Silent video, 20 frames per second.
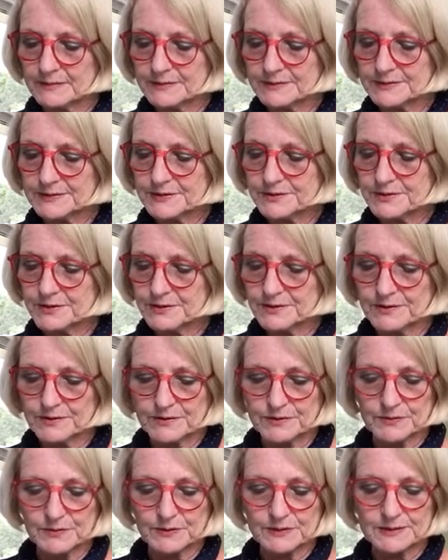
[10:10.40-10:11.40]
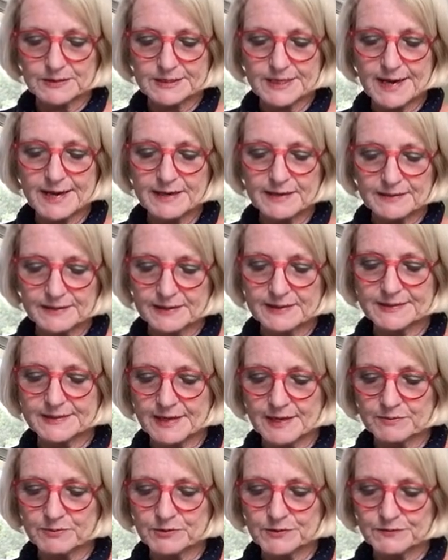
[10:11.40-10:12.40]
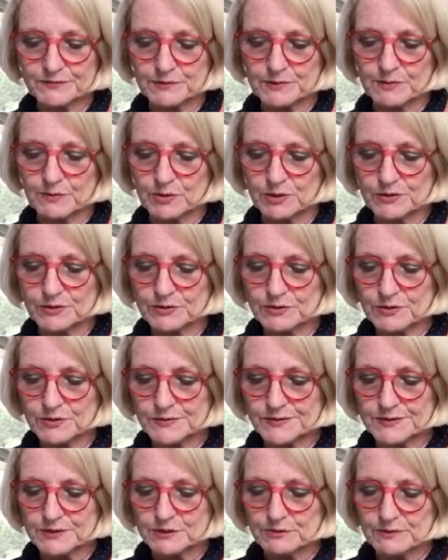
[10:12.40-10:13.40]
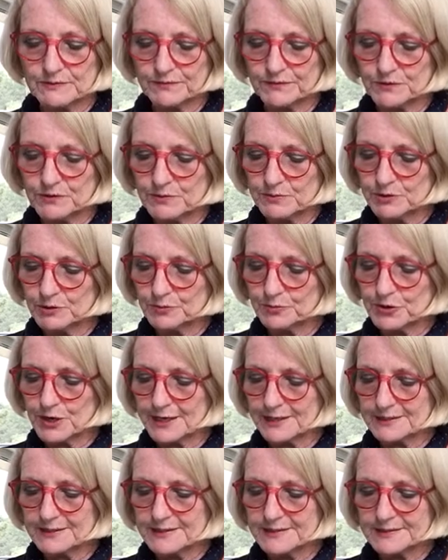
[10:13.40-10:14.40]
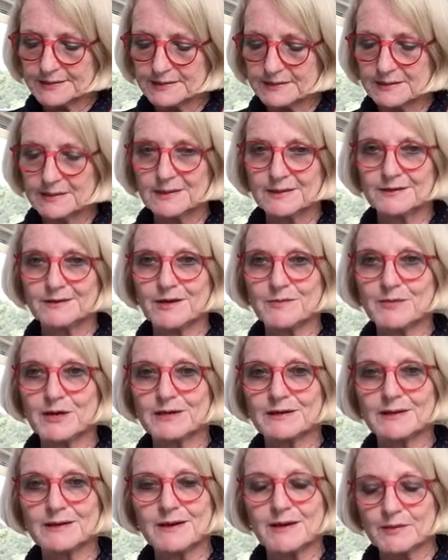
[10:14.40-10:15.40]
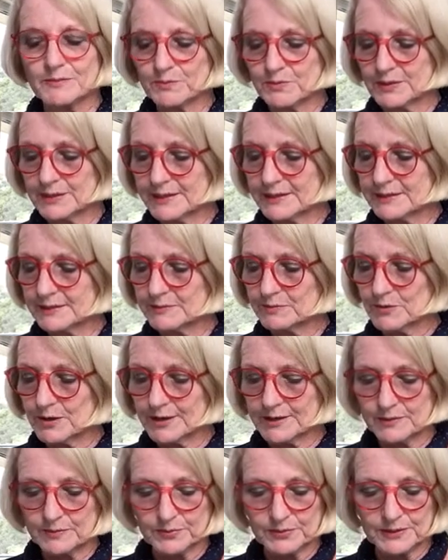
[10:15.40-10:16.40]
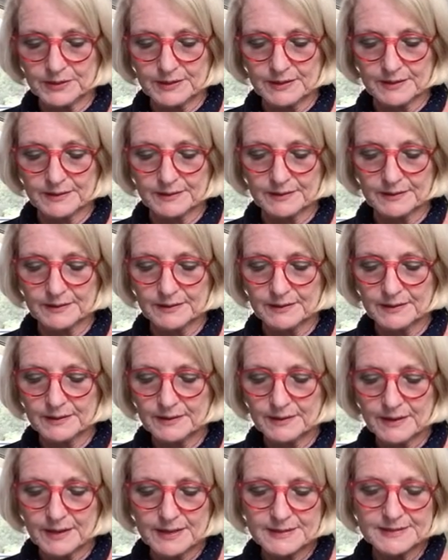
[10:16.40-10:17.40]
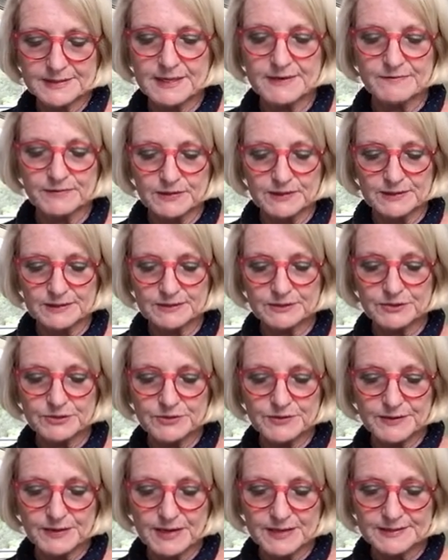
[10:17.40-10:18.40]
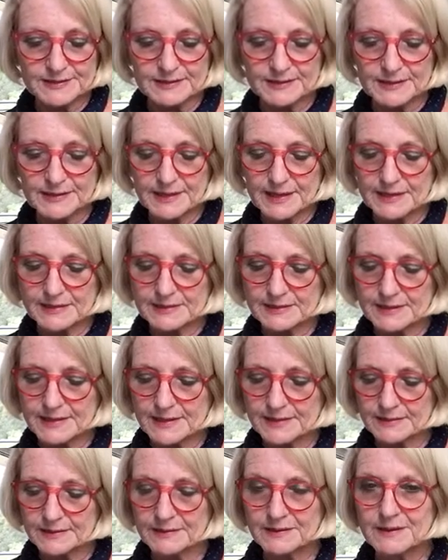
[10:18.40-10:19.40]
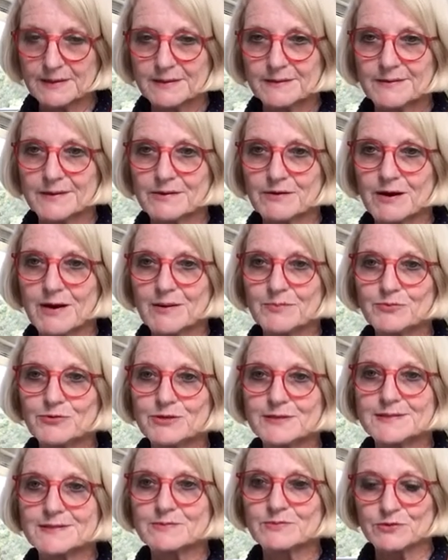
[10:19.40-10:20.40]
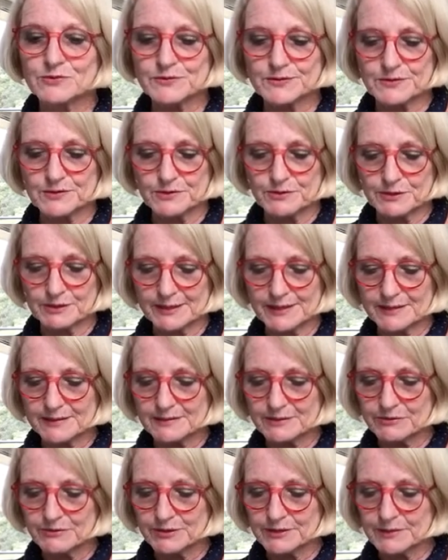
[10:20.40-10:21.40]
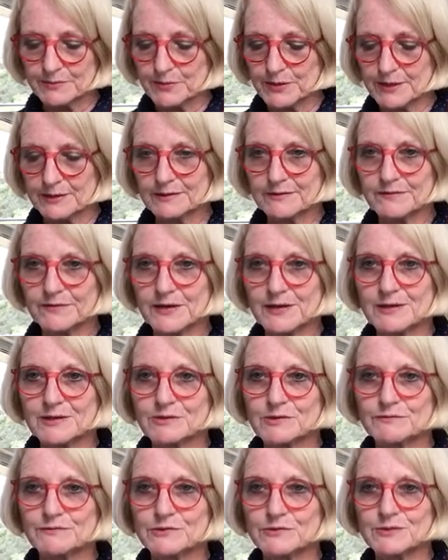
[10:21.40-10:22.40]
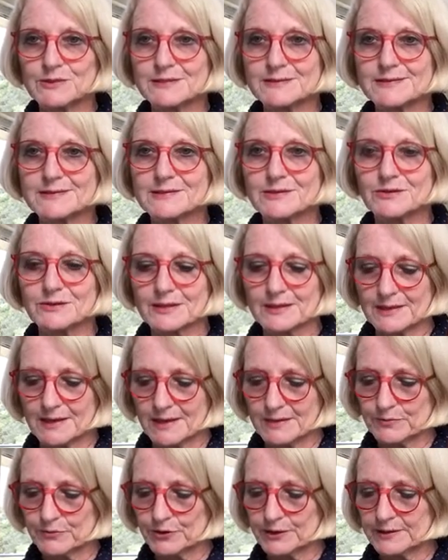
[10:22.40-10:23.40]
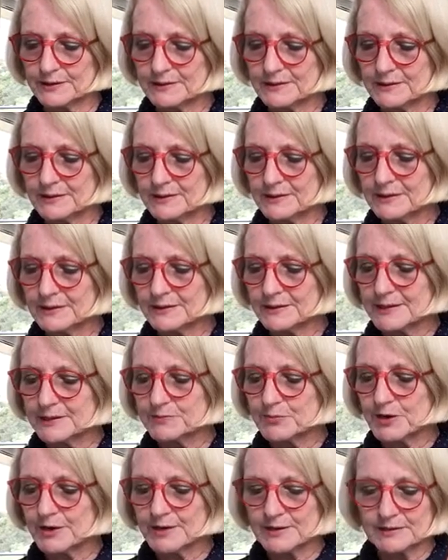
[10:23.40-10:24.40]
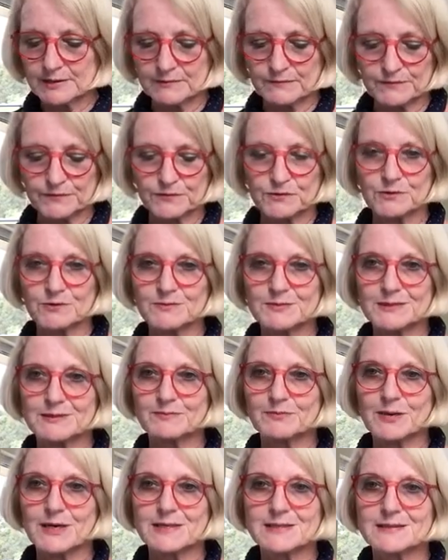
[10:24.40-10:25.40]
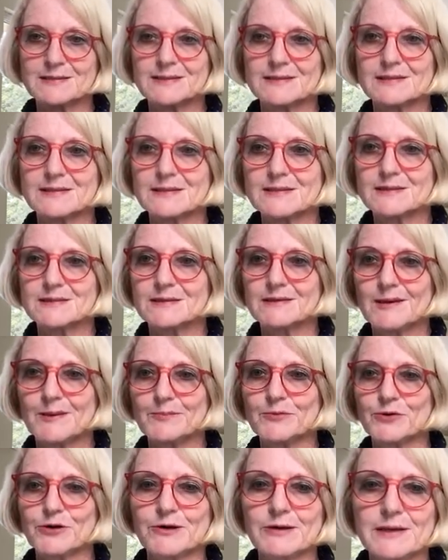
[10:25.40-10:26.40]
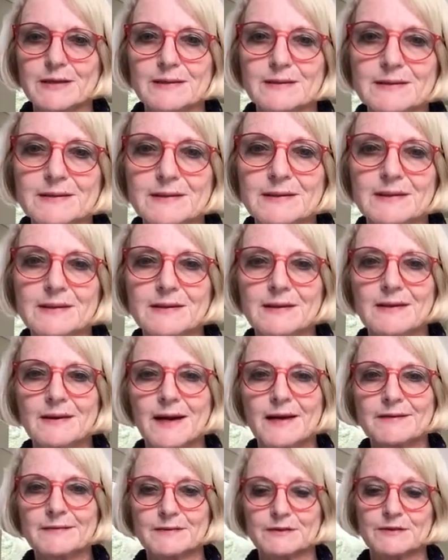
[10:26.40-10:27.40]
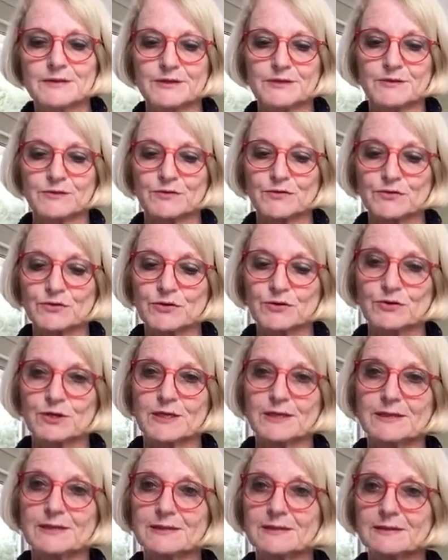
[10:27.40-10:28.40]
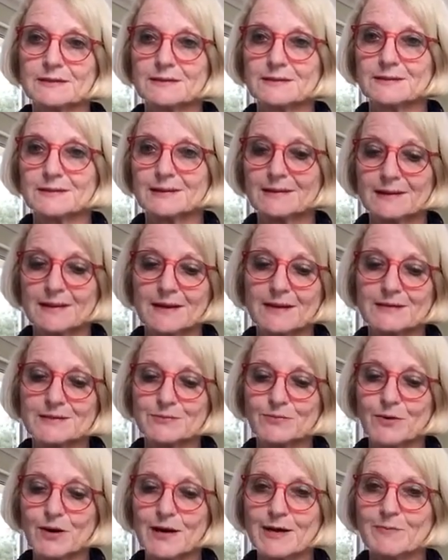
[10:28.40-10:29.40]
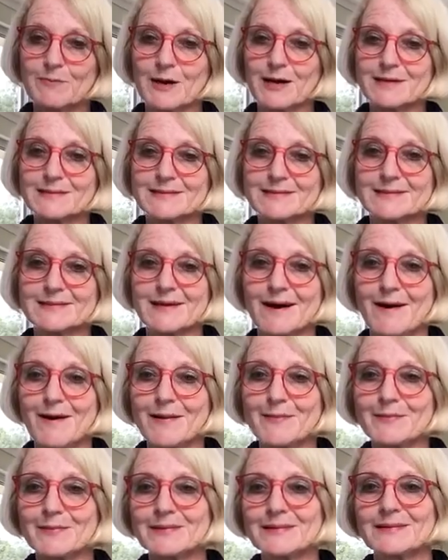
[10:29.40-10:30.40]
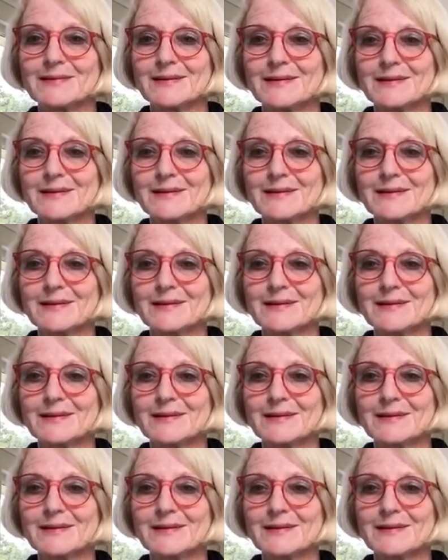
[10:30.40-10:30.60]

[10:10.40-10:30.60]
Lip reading: So take the examples from the modules to inform your practice, no matter how bleak it might appear. As even in 2018, there are principals who are ignorant about the value of a well-stocked library, led by an informed and passionate teacher librarian. And, truly, it's way past time.